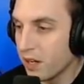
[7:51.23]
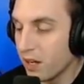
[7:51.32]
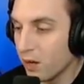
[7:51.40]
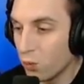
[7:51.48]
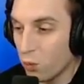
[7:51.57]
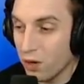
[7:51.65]

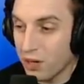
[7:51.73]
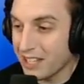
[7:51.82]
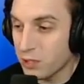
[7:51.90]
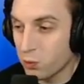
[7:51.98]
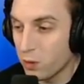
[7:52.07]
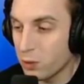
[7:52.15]

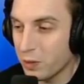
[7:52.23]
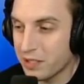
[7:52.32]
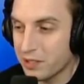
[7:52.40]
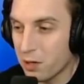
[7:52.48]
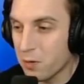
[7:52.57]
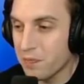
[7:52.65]
One
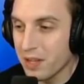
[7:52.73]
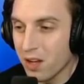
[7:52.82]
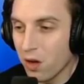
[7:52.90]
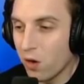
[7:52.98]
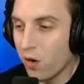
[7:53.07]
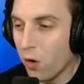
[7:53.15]
quick note,
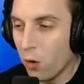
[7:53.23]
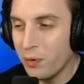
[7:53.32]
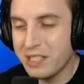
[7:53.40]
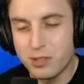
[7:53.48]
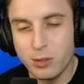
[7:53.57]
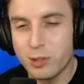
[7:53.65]

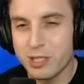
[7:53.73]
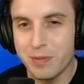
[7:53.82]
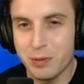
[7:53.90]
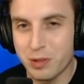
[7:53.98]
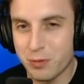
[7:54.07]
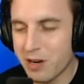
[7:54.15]
always do
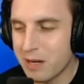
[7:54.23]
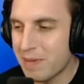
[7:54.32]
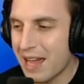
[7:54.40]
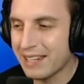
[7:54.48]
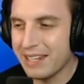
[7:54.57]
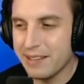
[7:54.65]
something with the running
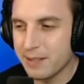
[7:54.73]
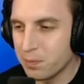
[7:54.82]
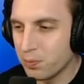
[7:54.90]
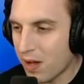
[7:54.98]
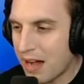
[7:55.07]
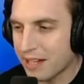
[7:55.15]
back. Either
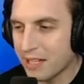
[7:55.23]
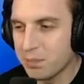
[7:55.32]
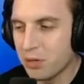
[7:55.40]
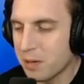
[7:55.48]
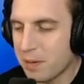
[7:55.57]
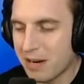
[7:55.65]
block him,
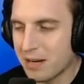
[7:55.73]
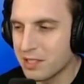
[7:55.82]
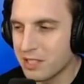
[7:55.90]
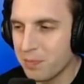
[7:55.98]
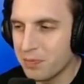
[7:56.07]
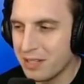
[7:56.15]
put him on a route or
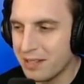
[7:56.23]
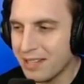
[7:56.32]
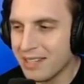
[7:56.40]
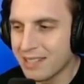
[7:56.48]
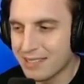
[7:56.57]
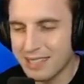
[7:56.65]
something,
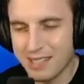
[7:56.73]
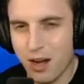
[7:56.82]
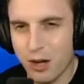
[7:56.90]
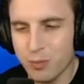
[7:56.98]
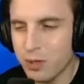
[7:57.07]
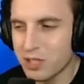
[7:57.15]
because this
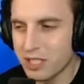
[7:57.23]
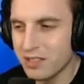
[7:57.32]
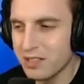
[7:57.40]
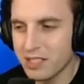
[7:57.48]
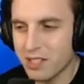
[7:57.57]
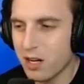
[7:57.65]
auto
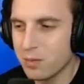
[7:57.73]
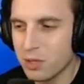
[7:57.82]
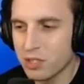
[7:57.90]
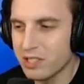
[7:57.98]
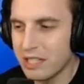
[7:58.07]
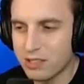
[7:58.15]

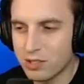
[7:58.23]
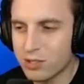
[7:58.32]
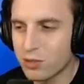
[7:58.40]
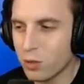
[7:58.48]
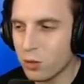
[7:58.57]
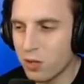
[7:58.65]
motion takes
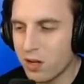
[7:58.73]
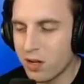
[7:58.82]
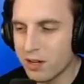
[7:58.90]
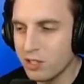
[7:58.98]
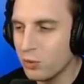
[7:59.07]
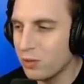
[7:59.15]
so
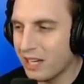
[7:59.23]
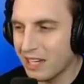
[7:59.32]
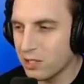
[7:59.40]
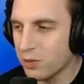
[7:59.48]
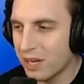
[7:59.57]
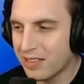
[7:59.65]
long. You
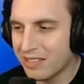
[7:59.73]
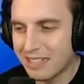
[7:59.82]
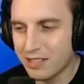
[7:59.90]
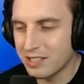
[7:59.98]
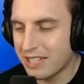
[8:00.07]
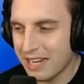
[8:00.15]
can't do anything
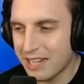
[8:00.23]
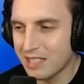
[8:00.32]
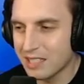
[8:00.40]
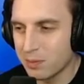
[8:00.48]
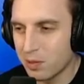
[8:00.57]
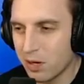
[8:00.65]
You can't
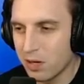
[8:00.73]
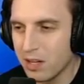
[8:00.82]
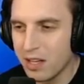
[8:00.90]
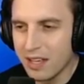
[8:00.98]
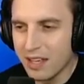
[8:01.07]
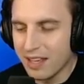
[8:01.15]
hike the ball,
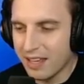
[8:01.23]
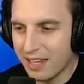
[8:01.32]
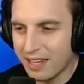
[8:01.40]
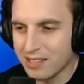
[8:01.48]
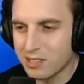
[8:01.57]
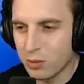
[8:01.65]

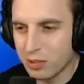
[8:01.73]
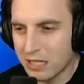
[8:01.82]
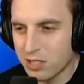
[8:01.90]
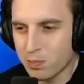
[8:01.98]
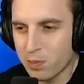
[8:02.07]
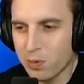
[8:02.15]
and so it
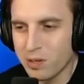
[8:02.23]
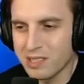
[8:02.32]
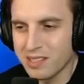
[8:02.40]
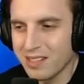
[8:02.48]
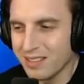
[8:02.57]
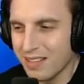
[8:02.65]
gives your
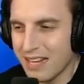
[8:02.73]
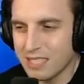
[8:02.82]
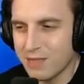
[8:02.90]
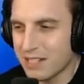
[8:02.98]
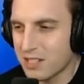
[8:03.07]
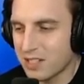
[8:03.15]
opponent lots
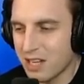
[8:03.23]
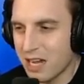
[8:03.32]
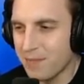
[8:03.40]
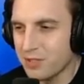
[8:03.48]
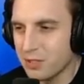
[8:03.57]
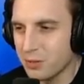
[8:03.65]
of extra
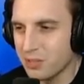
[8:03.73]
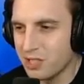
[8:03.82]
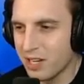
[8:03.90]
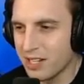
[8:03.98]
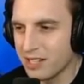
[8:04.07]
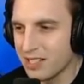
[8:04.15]
time to
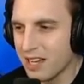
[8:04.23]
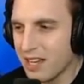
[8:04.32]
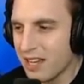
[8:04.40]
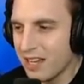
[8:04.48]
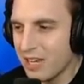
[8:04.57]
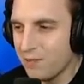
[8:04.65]
adjust.
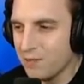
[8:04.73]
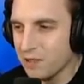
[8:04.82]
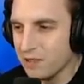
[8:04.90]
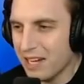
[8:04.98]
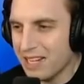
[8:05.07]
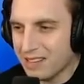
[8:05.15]
If you
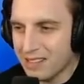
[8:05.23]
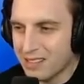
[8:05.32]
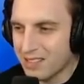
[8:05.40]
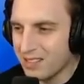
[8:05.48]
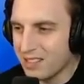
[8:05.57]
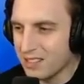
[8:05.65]
like
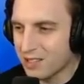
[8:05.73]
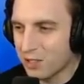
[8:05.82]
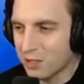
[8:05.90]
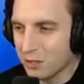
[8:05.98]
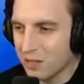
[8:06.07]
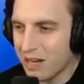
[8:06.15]
this
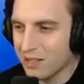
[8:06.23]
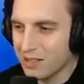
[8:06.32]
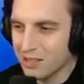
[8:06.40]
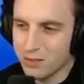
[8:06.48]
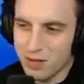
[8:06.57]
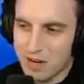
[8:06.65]
curl route
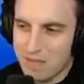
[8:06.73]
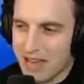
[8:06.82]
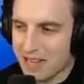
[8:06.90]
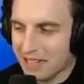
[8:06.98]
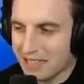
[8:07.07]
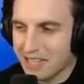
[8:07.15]
to the running
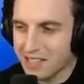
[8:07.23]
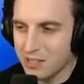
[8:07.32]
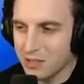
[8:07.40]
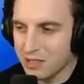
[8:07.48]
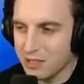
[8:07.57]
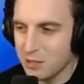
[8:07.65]
back, I guess
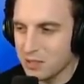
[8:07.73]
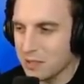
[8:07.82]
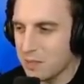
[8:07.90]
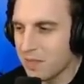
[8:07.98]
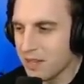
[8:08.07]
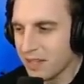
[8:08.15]
you could use
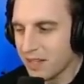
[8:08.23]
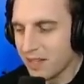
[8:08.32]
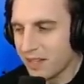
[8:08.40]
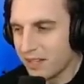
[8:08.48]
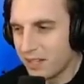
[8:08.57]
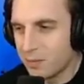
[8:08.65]
it.
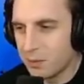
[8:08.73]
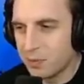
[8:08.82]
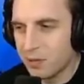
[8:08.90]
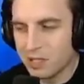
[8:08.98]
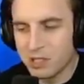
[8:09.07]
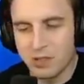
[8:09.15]
But
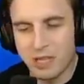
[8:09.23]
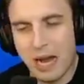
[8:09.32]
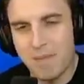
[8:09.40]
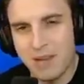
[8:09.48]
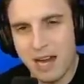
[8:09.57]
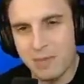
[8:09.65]
personally,
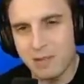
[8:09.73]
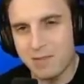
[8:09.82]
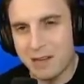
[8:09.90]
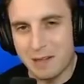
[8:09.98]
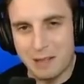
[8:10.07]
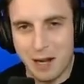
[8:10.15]
I'm not a big
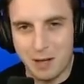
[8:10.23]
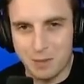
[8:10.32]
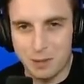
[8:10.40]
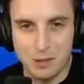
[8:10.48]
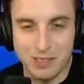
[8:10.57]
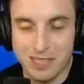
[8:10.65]
fan of the auto
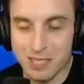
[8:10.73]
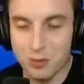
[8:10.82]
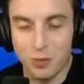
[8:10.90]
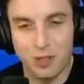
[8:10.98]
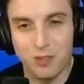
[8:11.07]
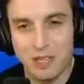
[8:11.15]
motions. That's
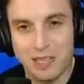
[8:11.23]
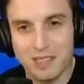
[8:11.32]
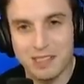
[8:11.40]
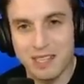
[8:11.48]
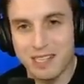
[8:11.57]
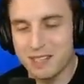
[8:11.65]
one other thing I'll
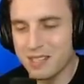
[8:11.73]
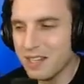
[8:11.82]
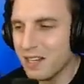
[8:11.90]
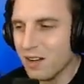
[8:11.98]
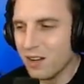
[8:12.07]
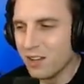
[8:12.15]
say is
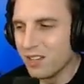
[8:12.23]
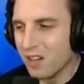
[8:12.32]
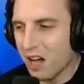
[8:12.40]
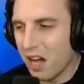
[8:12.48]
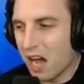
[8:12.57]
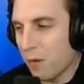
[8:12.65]

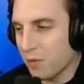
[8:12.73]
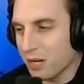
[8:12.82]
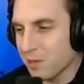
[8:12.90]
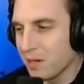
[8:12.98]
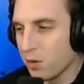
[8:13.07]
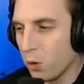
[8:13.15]
I would
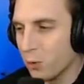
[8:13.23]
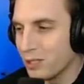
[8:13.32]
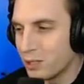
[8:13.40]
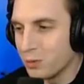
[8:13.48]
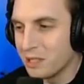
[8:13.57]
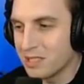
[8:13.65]
recommend
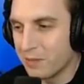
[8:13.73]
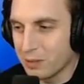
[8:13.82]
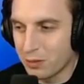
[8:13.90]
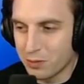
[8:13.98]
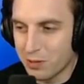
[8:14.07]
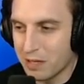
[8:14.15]
always doing something
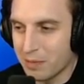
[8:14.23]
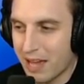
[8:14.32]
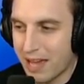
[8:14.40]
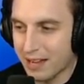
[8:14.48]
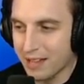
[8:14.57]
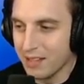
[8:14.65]
with the running
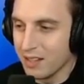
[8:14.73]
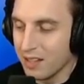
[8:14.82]
back.